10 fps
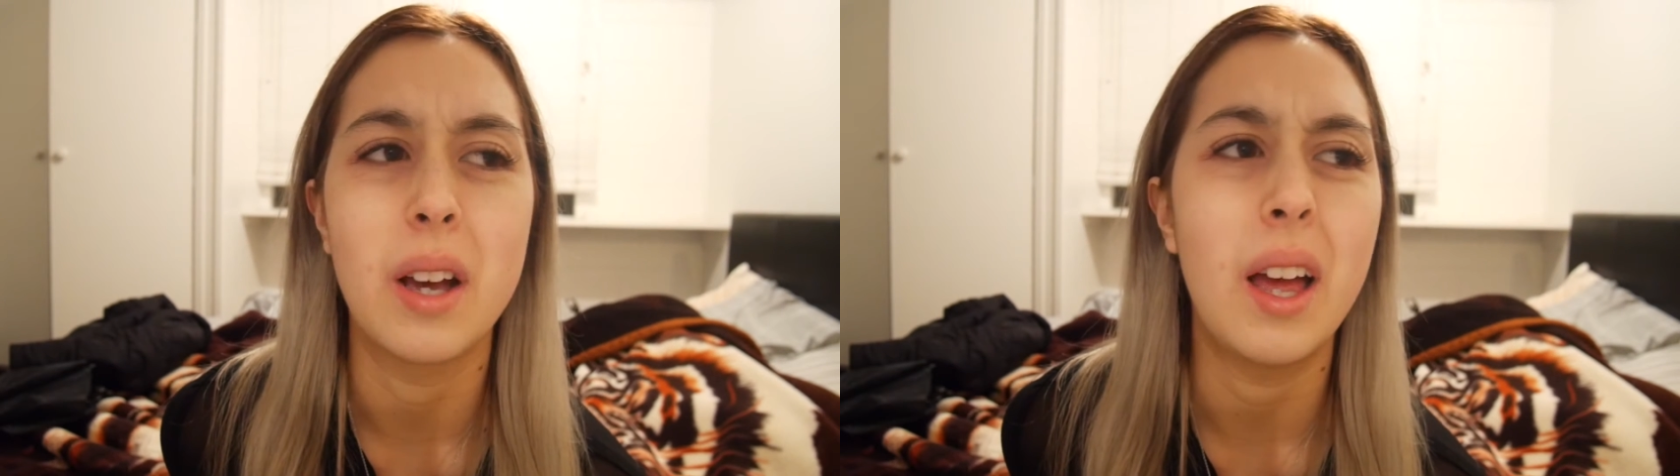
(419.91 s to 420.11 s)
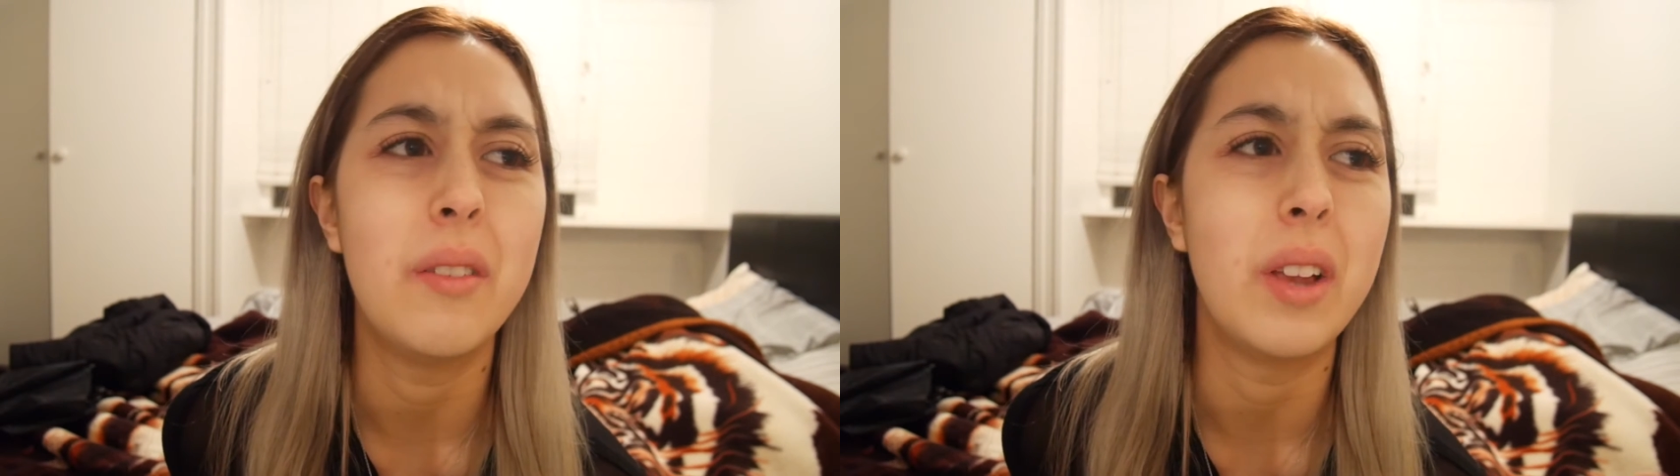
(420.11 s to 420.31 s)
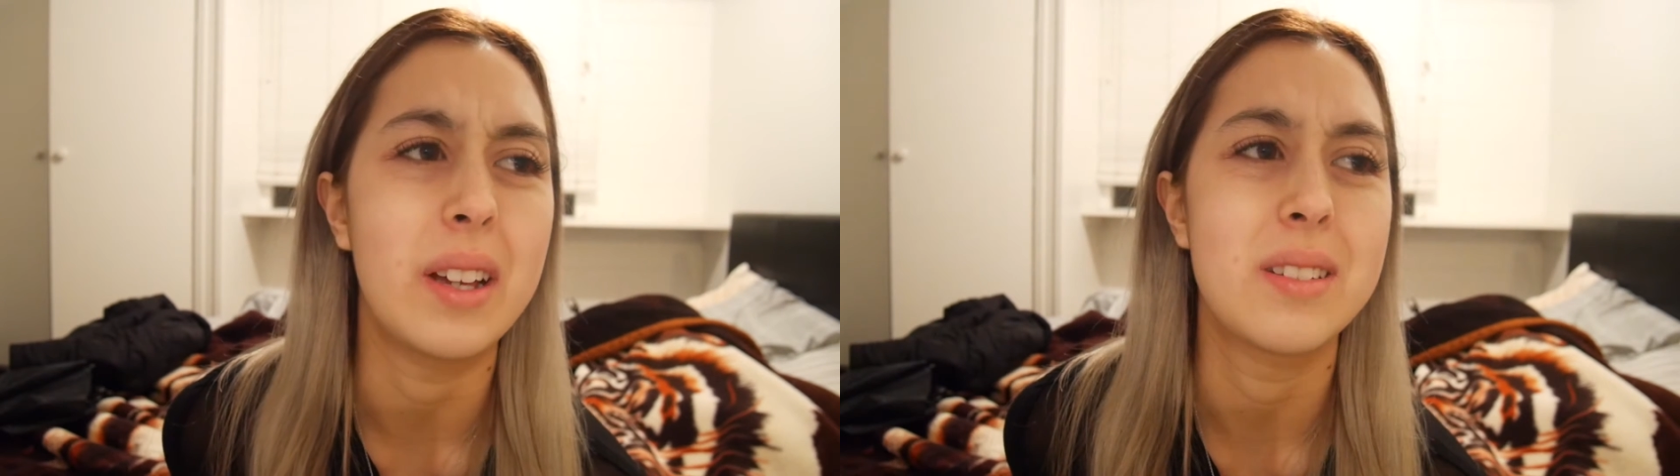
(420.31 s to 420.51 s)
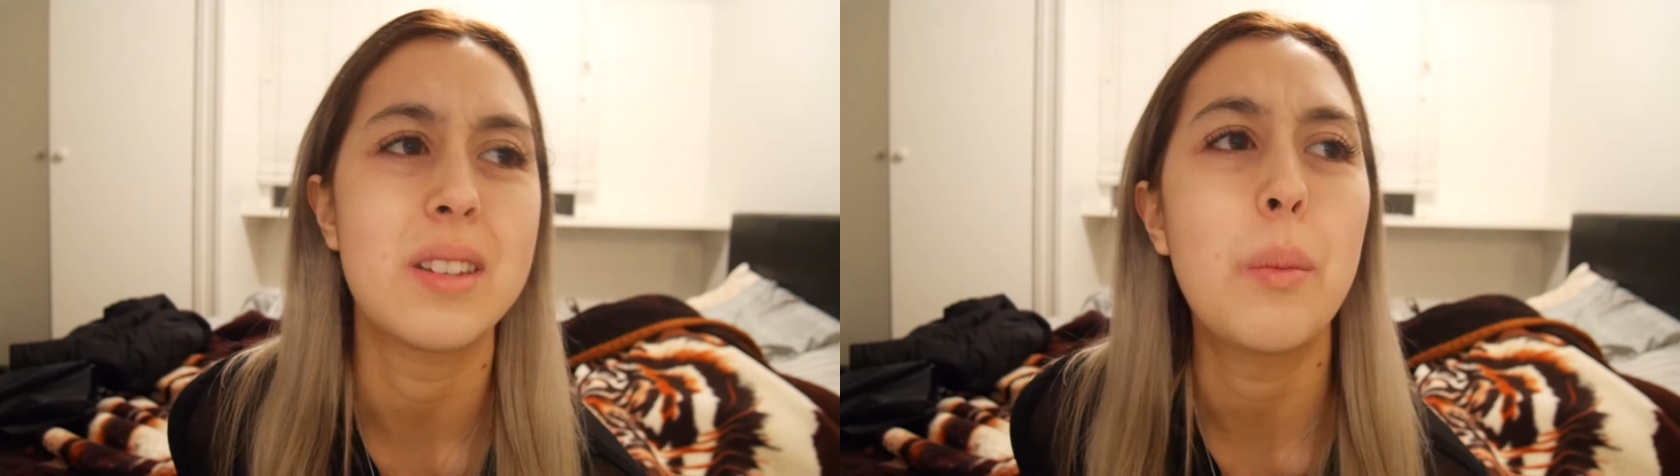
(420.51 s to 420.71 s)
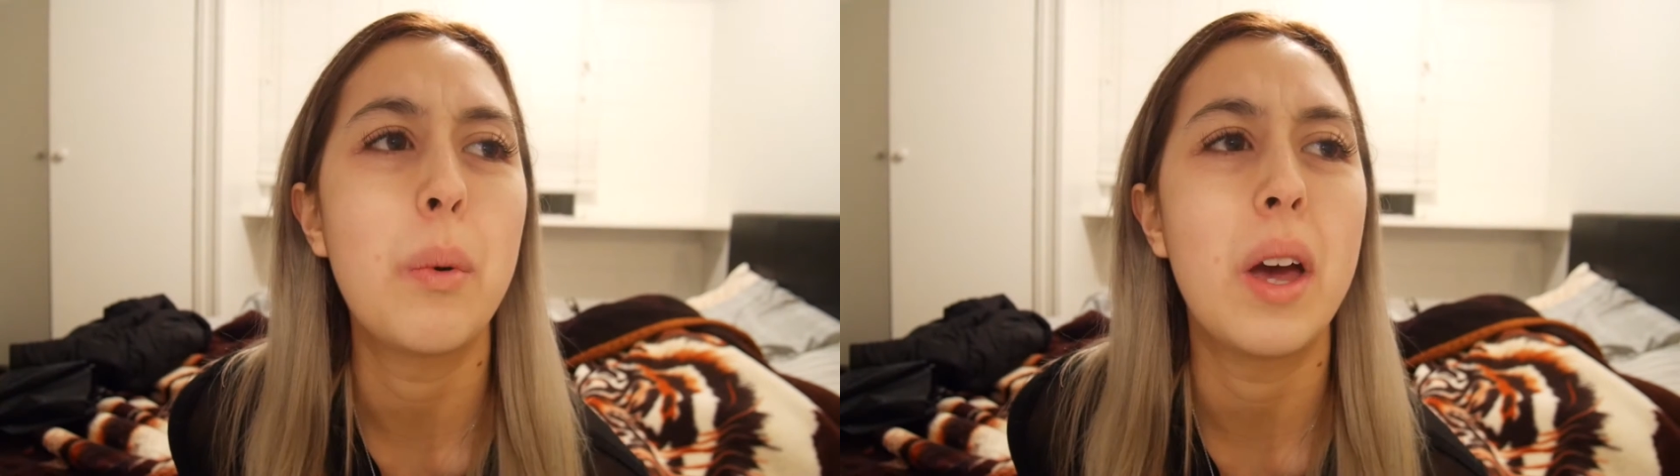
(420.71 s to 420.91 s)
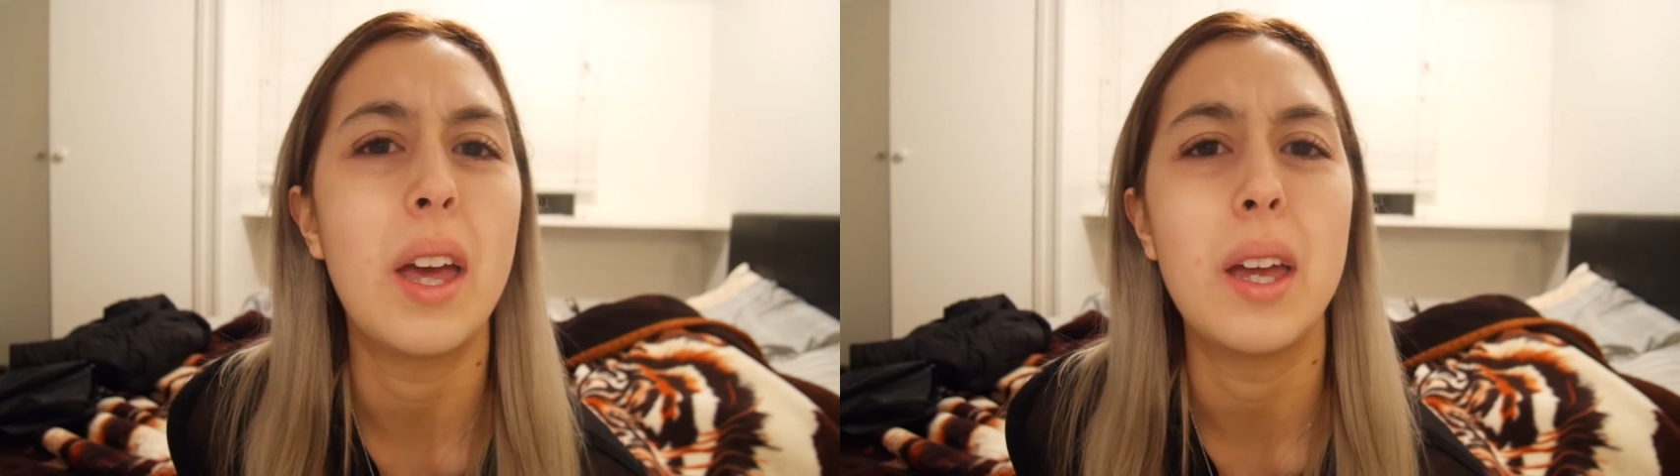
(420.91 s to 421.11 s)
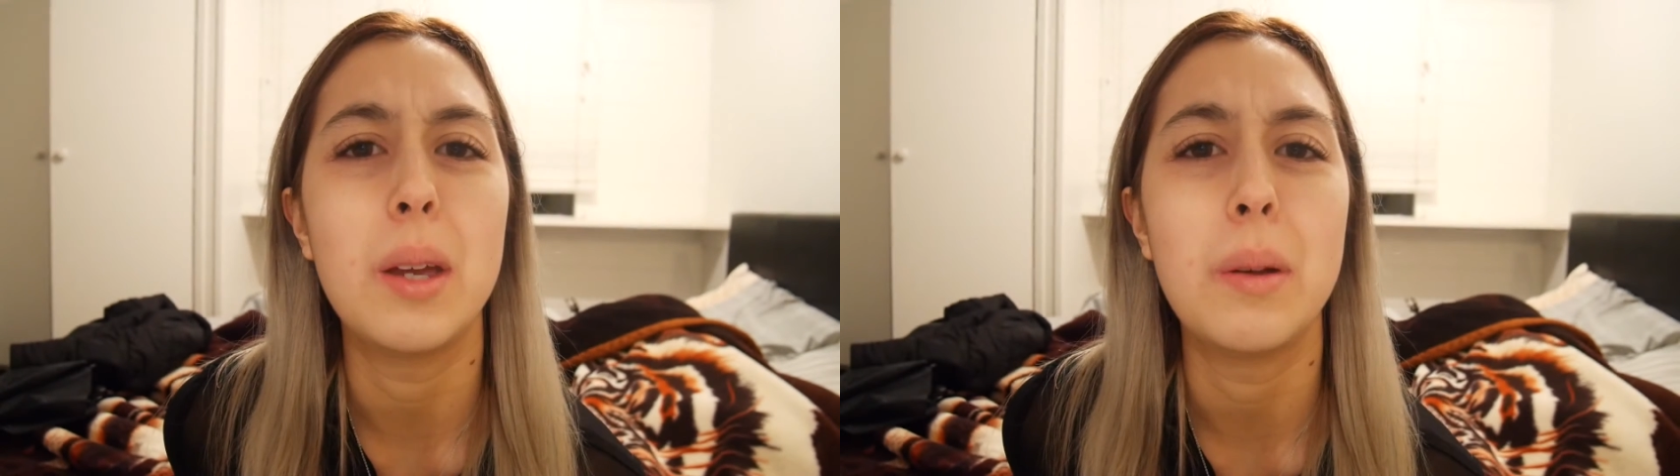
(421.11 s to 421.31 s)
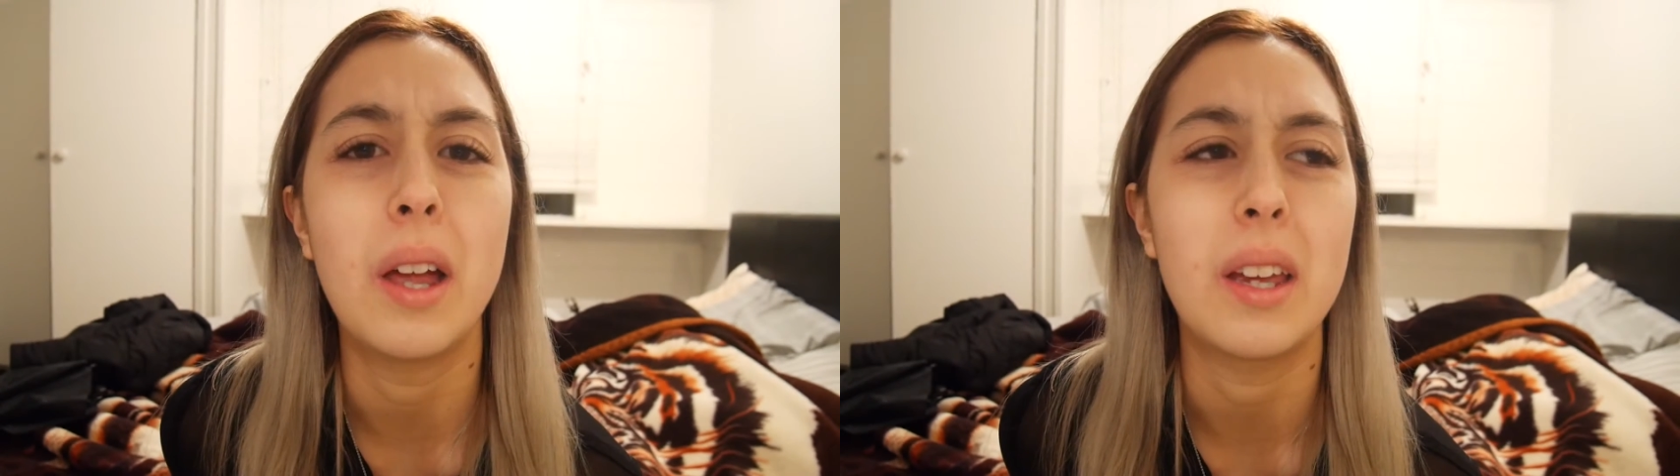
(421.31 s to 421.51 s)
I'll have like
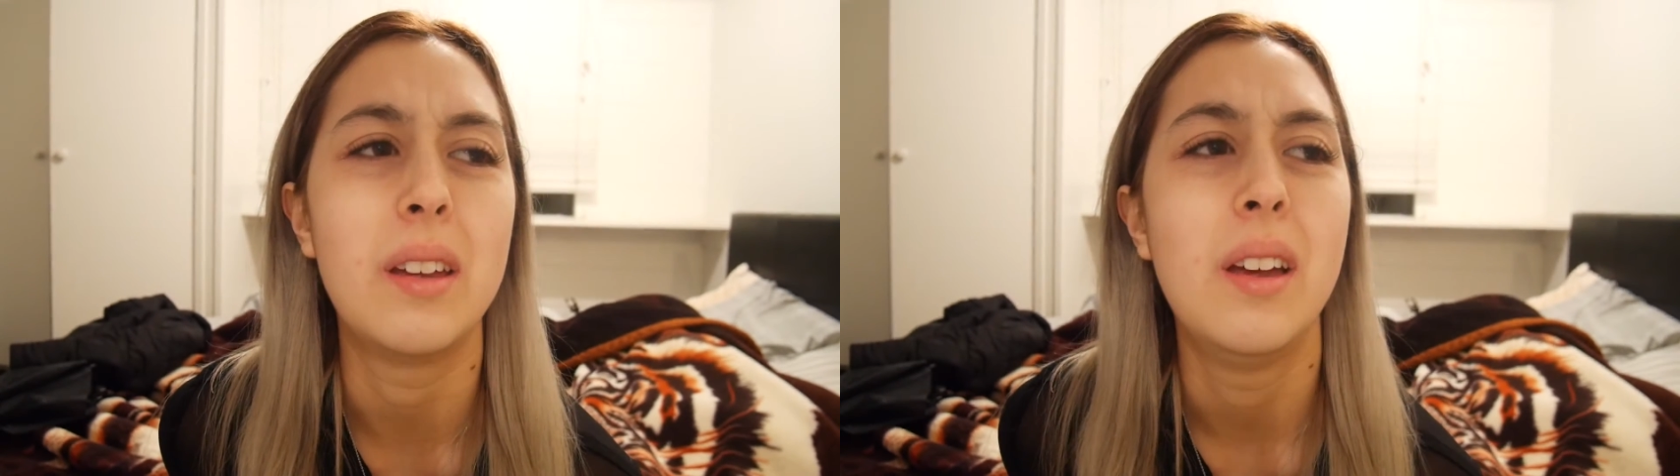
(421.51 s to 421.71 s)
Subway, like